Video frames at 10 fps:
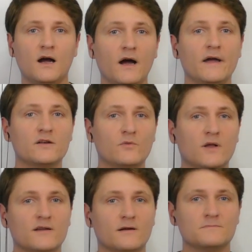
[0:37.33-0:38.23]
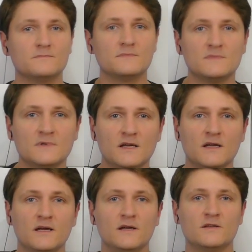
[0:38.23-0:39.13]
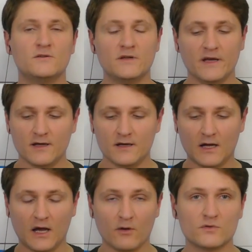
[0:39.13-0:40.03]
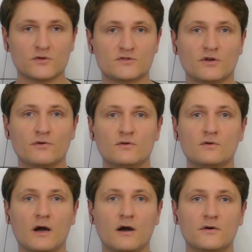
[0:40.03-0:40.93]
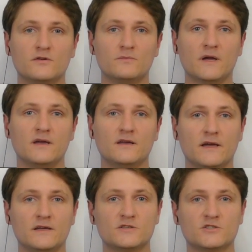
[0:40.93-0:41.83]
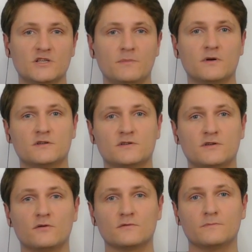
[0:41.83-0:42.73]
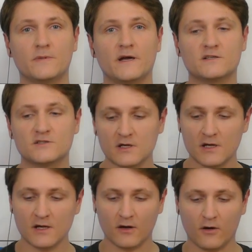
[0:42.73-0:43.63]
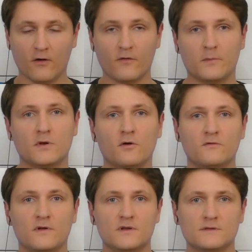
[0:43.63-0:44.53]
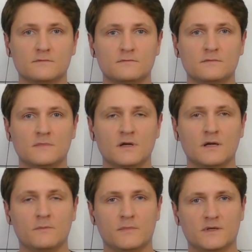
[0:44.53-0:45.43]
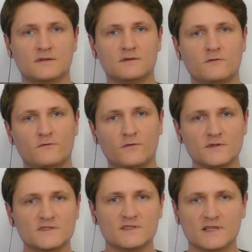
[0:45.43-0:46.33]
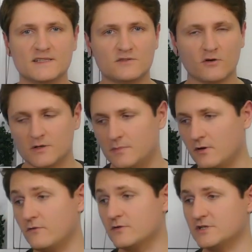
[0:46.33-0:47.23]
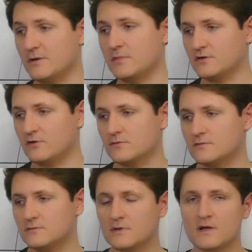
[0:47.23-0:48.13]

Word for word: Hi and welcome. Today I want to show you how to make a Shepard tone patch on the Blofeld. But first let's talk about the Shepard tone.